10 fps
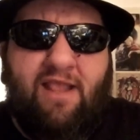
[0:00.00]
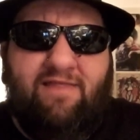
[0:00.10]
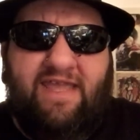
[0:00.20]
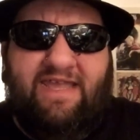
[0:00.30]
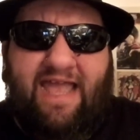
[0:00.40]

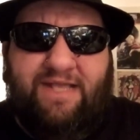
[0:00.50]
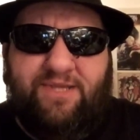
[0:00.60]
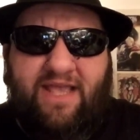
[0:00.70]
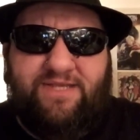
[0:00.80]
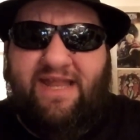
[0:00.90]
like as,
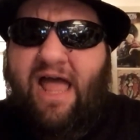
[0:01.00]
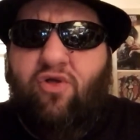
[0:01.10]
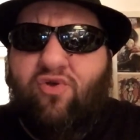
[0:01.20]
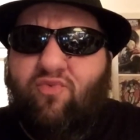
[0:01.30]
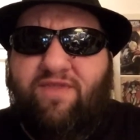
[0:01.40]
as an
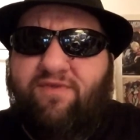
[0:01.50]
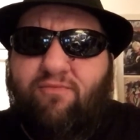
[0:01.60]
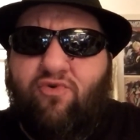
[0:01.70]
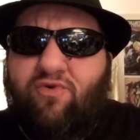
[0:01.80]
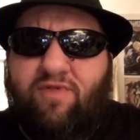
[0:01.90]

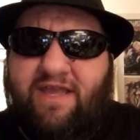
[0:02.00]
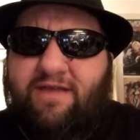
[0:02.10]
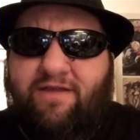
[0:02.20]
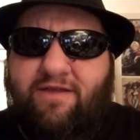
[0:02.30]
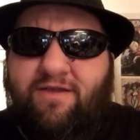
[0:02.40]
algorithm, or like
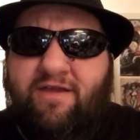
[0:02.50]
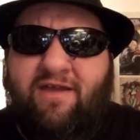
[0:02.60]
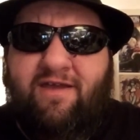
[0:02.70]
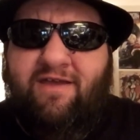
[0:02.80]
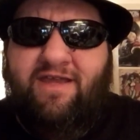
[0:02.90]
a, a,
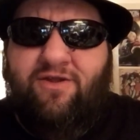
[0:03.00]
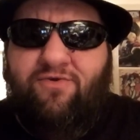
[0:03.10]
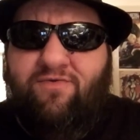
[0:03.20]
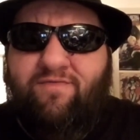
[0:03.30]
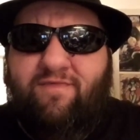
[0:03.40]
you
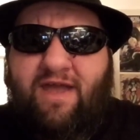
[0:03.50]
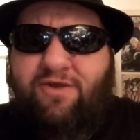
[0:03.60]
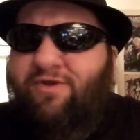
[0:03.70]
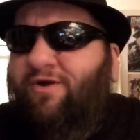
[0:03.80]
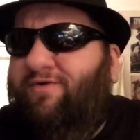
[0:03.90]
know, I
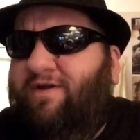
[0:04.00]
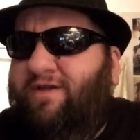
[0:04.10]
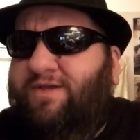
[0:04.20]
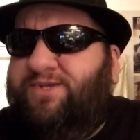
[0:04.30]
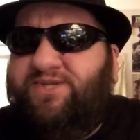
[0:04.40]
don't know,
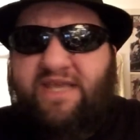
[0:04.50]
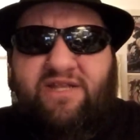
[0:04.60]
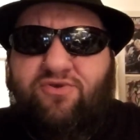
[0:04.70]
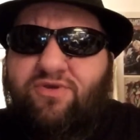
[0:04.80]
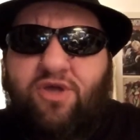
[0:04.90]
a
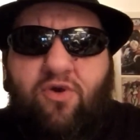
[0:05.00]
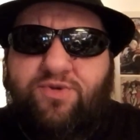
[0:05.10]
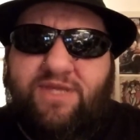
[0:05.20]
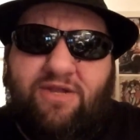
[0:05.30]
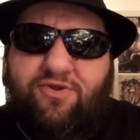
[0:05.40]
signal
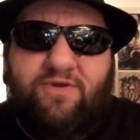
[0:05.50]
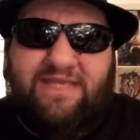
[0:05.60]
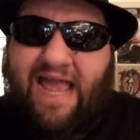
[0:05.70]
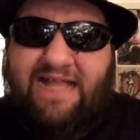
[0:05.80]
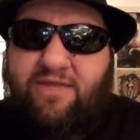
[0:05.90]
ghost. I don't know
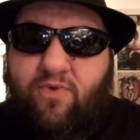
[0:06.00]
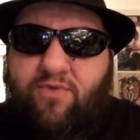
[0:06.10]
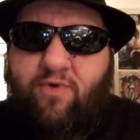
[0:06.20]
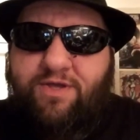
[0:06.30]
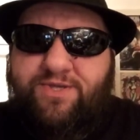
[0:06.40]
exactly what
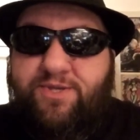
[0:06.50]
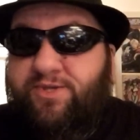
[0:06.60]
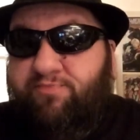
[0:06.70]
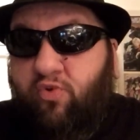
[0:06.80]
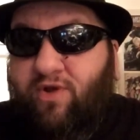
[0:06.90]
it was,
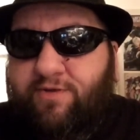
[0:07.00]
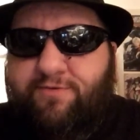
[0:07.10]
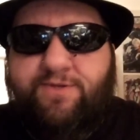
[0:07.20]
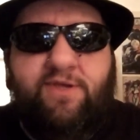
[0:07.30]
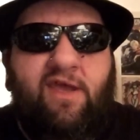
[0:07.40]

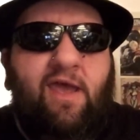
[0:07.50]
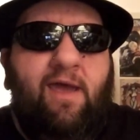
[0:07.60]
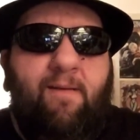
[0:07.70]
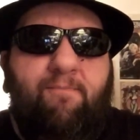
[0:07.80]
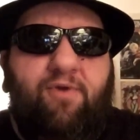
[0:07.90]
spoilers,
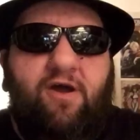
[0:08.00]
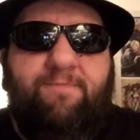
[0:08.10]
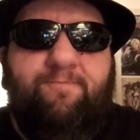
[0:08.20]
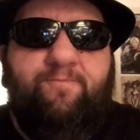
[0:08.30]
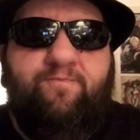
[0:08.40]

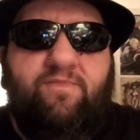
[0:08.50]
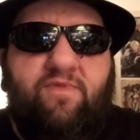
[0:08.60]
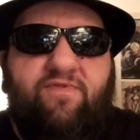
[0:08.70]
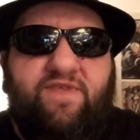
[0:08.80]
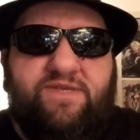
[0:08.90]
but
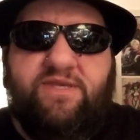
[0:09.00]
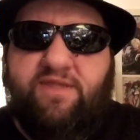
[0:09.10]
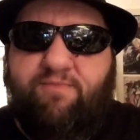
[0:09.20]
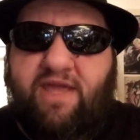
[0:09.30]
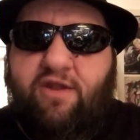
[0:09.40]
this is
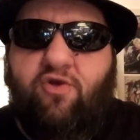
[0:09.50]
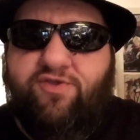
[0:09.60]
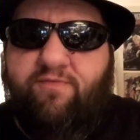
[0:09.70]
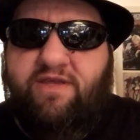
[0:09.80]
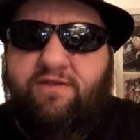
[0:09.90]
the
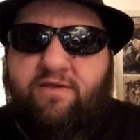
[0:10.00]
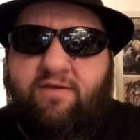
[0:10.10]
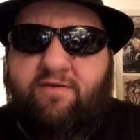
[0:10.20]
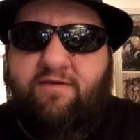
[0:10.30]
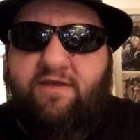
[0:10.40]
penultimate,
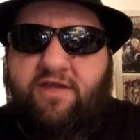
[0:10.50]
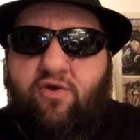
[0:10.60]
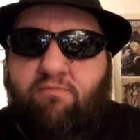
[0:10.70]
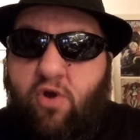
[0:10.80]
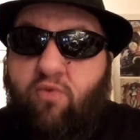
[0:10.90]
you
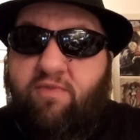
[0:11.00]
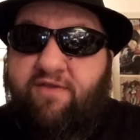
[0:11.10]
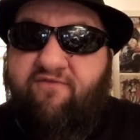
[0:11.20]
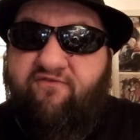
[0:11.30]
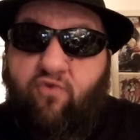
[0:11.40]
know,
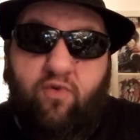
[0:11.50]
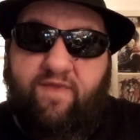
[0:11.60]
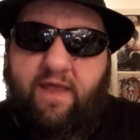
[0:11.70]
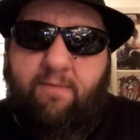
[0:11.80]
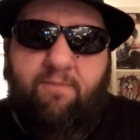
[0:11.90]
moment for
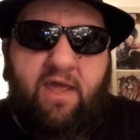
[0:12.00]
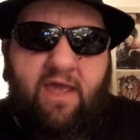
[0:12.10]
them.